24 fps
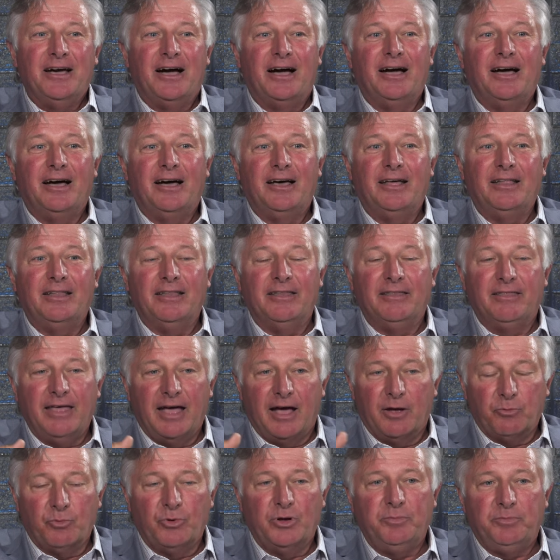yeah. Uh,
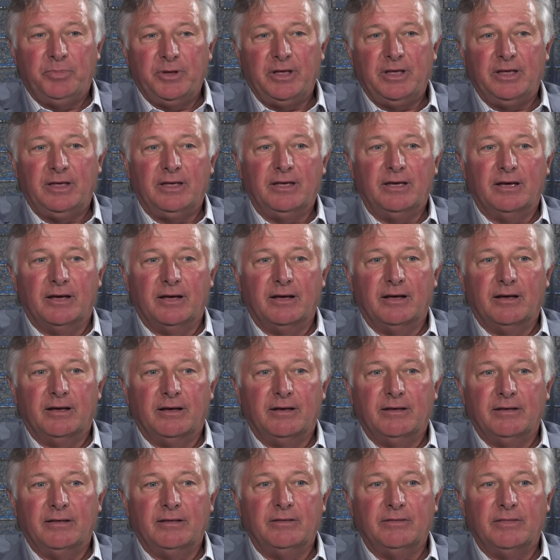that would be
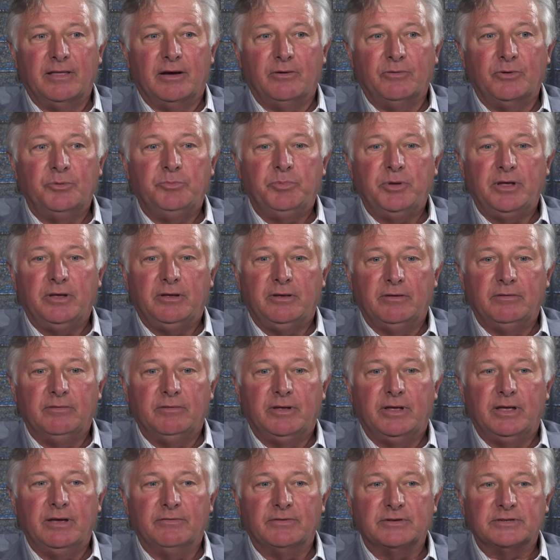uh, that would be
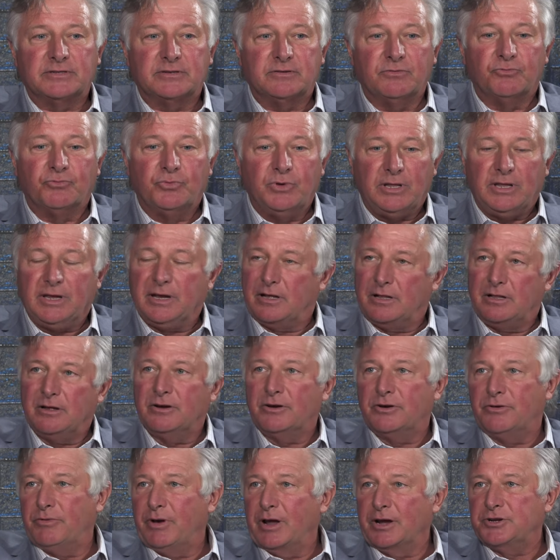give us really
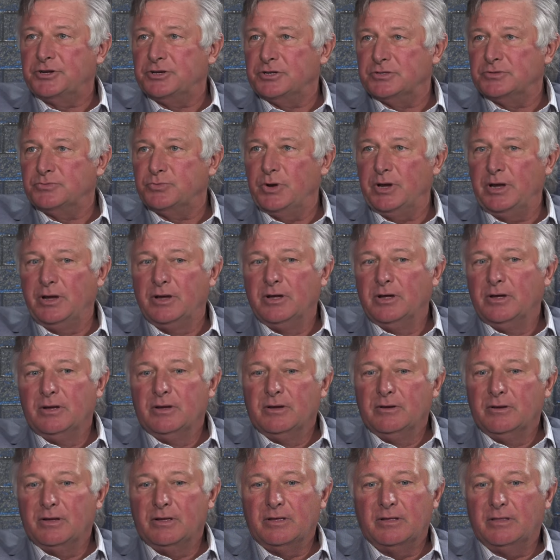clear directions. We mm -hmm.
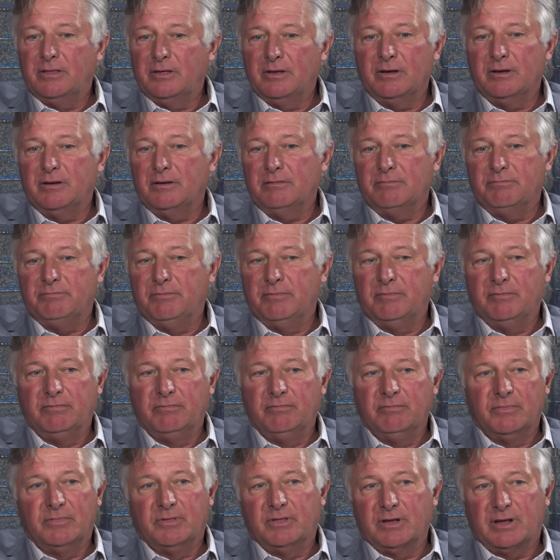the
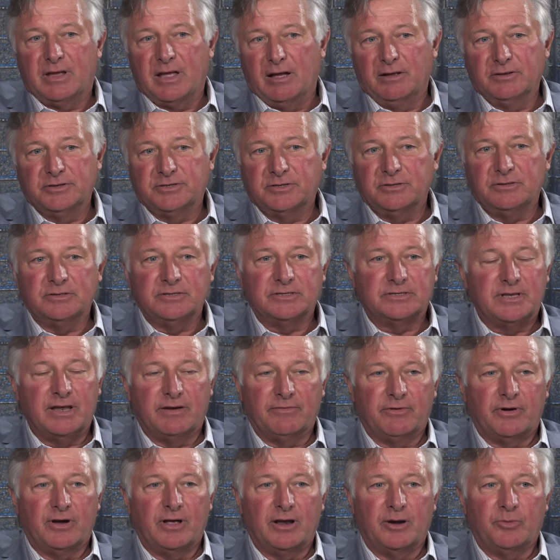the council has
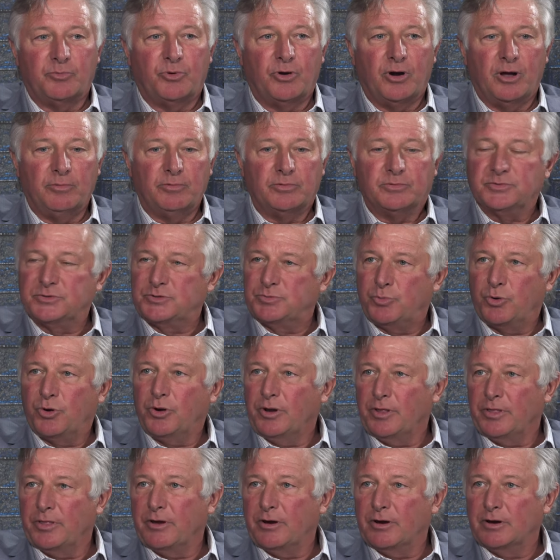never had a problem
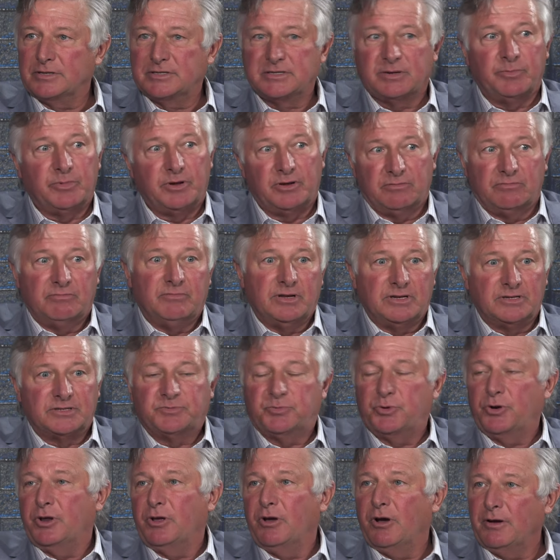supporting the arts. I mean, it's
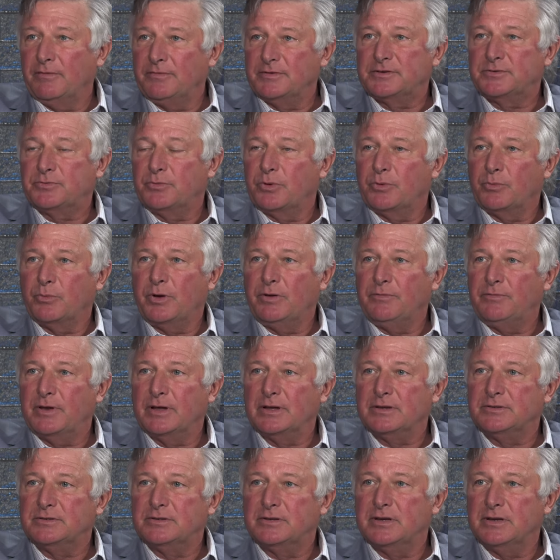pretty obvious what we've
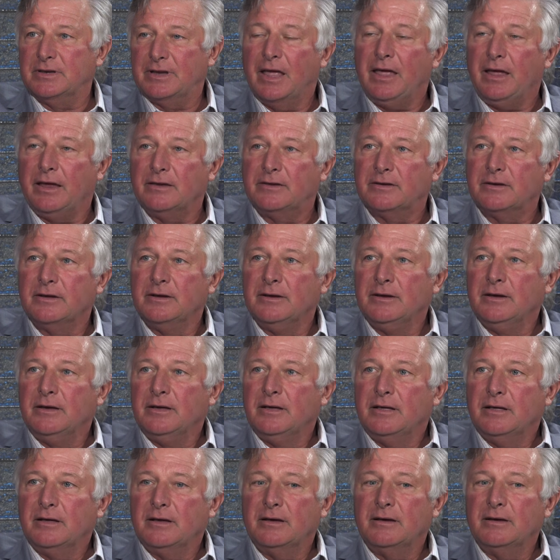done to date.
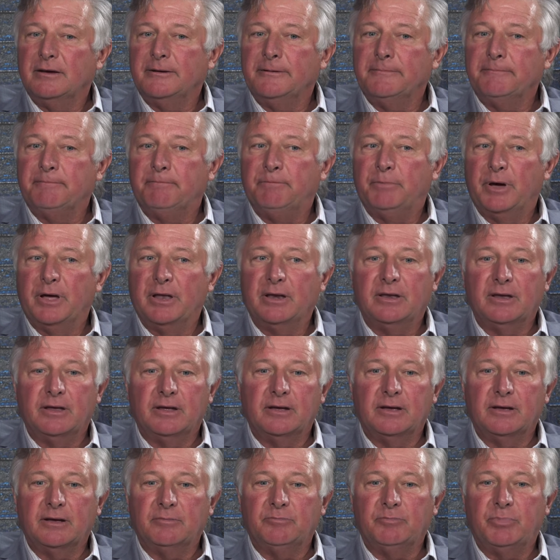Okay. Um, but
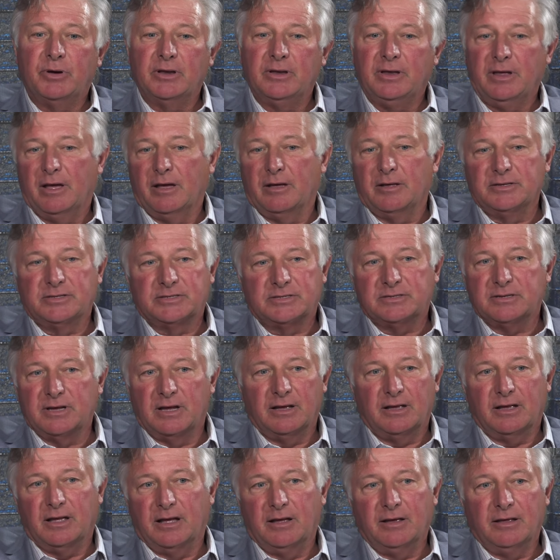uh, but yeah, it's
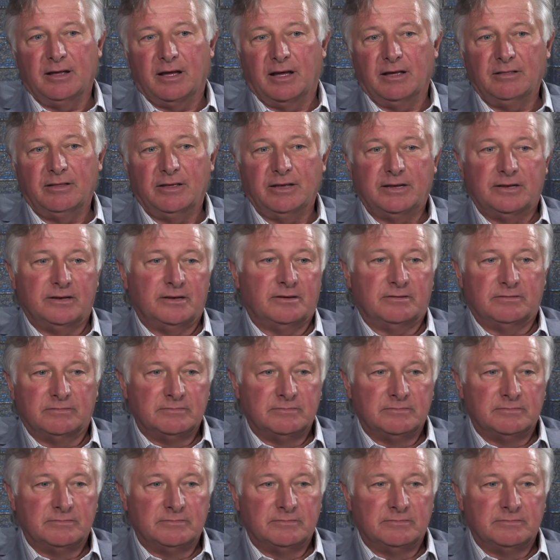I, I, I like,